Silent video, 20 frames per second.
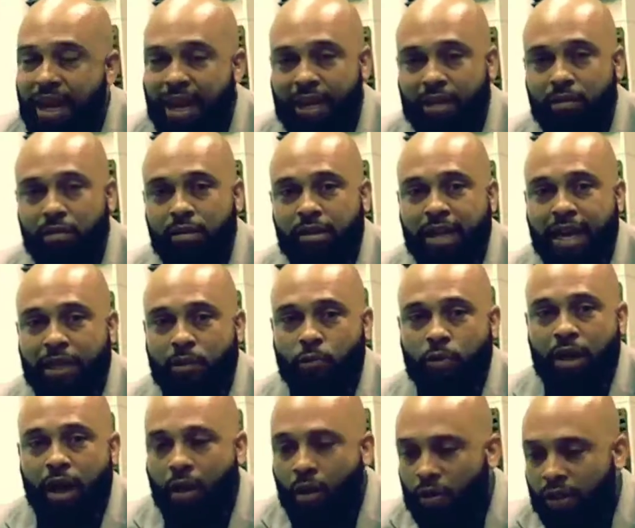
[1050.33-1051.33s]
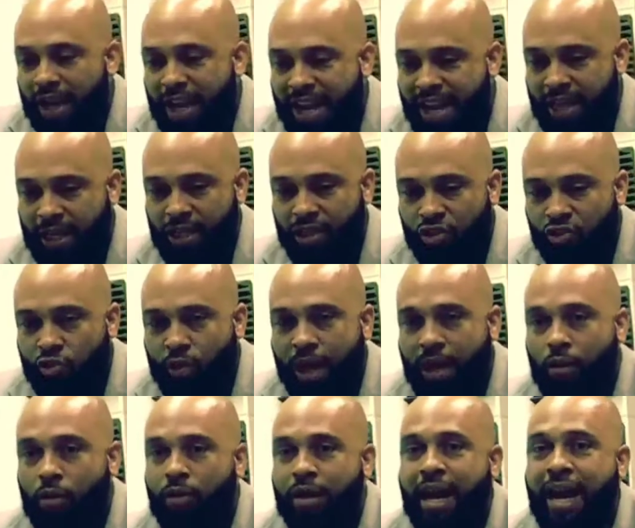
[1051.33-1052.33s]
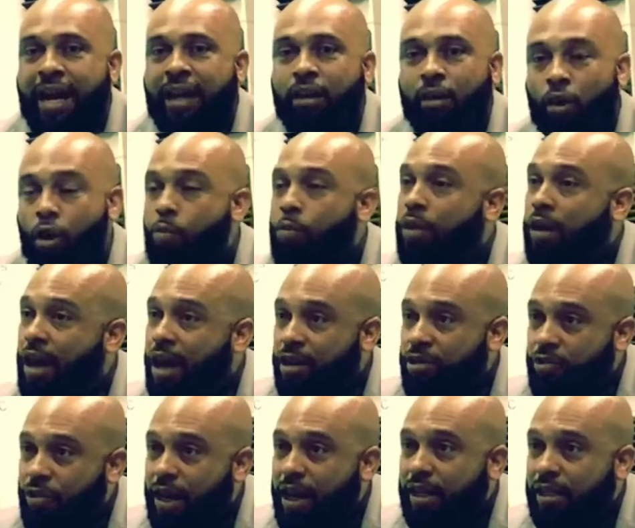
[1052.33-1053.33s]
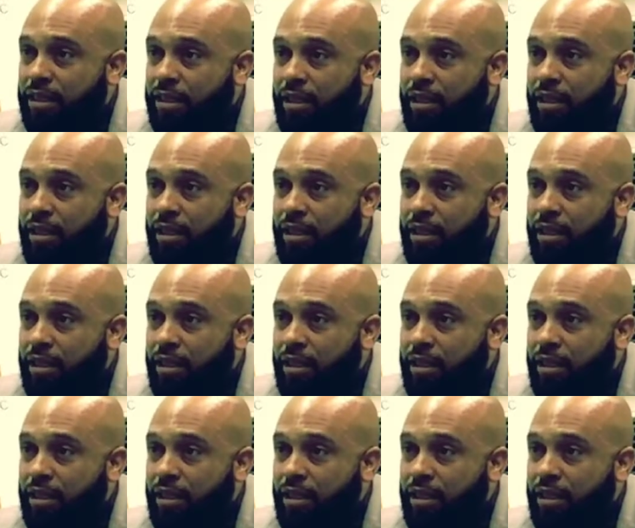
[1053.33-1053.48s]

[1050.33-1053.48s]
And that's when all the ink is dry on our global contracts.